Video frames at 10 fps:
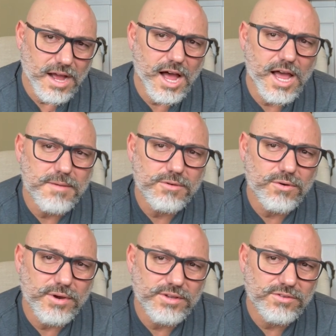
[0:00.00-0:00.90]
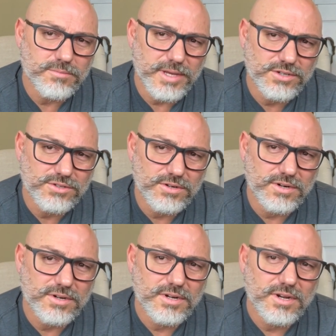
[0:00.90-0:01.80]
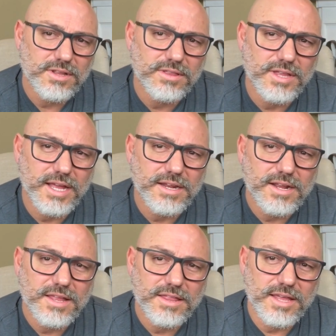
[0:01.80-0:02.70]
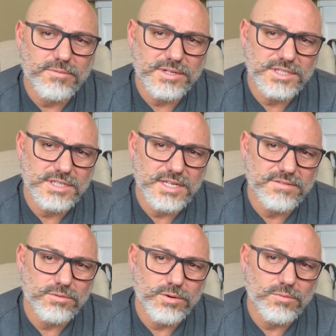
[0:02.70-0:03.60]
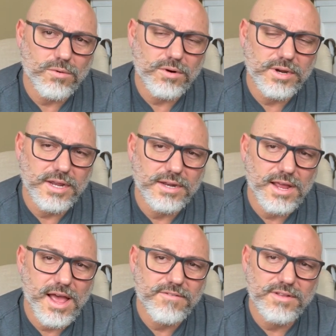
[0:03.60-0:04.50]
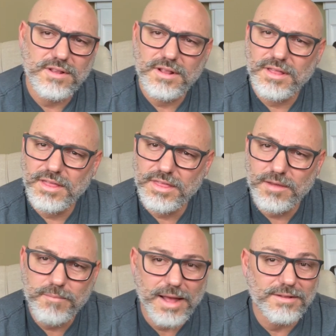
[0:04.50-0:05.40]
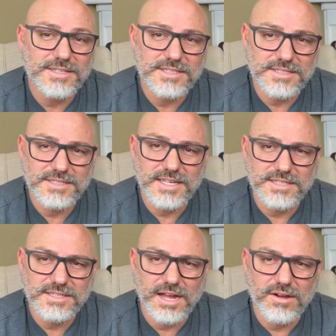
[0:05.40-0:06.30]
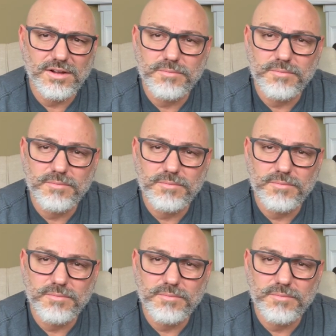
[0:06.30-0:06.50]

I'm going to make sure that they receive a reward in heaven that balances things out.